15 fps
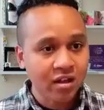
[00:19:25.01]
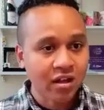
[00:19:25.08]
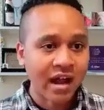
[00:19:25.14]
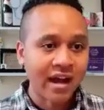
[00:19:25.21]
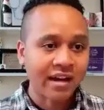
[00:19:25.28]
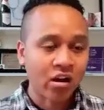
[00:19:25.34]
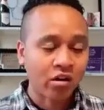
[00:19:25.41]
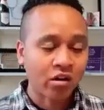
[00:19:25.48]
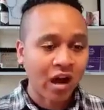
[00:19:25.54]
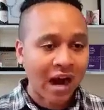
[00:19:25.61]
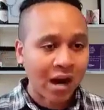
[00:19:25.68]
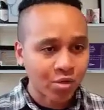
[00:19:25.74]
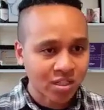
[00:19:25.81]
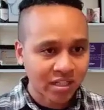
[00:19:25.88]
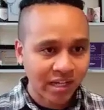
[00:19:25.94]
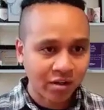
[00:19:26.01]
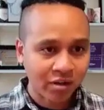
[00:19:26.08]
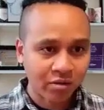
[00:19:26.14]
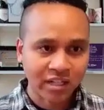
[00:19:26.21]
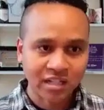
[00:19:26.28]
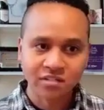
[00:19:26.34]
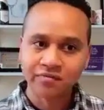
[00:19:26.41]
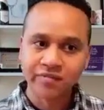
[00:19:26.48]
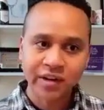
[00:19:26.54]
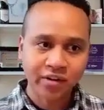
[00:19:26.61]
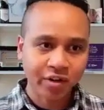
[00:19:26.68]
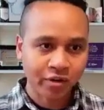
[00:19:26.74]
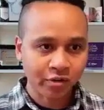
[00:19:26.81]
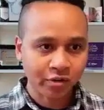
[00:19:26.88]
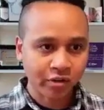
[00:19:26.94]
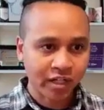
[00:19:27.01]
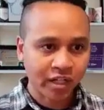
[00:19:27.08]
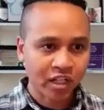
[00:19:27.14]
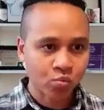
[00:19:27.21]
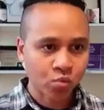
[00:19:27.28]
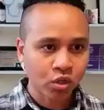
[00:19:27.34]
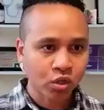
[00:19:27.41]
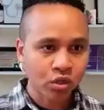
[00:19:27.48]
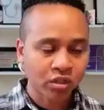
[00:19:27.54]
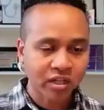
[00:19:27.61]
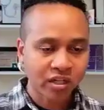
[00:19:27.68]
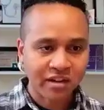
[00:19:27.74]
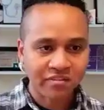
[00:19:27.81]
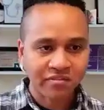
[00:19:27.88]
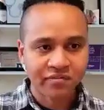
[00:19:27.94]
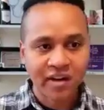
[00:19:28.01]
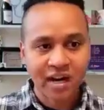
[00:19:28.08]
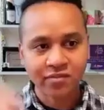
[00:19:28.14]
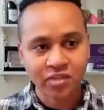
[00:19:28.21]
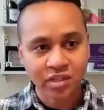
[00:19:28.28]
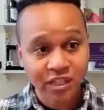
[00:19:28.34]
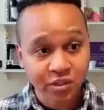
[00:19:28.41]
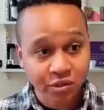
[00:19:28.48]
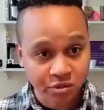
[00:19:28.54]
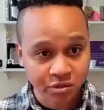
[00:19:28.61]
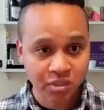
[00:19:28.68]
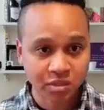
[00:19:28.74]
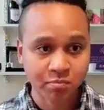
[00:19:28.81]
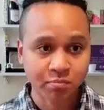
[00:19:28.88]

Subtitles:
And on our scale, that's very early, because we're looking at 5 years